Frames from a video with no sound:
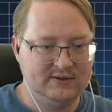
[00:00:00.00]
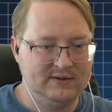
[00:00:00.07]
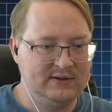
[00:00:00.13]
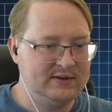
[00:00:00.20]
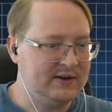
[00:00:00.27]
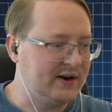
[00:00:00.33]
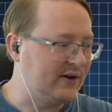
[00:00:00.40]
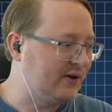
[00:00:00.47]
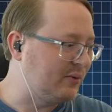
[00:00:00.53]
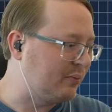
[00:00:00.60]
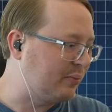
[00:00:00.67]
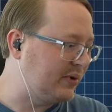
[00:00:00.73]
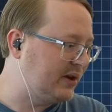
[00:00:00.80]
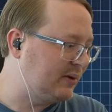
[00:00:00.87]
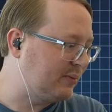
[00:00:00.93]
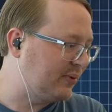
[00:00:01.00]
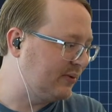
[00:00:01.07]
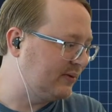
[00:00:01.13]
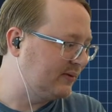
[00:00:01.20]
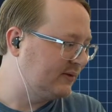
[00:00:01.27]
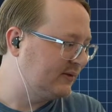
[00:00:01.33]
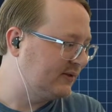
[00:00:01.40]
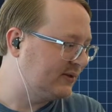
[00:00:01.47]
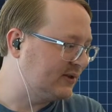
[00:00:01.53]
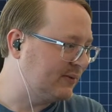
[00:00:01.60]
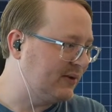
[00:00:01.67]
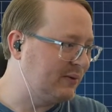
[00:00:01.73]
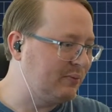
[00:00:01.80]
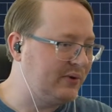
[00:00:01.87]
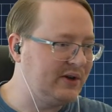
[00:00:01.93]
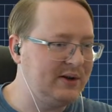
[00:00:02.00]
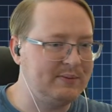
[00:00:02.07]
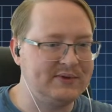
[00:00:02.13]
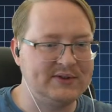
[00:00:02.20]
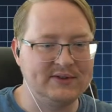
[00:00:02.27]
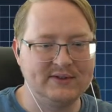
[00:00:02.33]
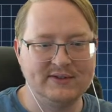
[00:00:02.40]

I heard a beep. Something beeped.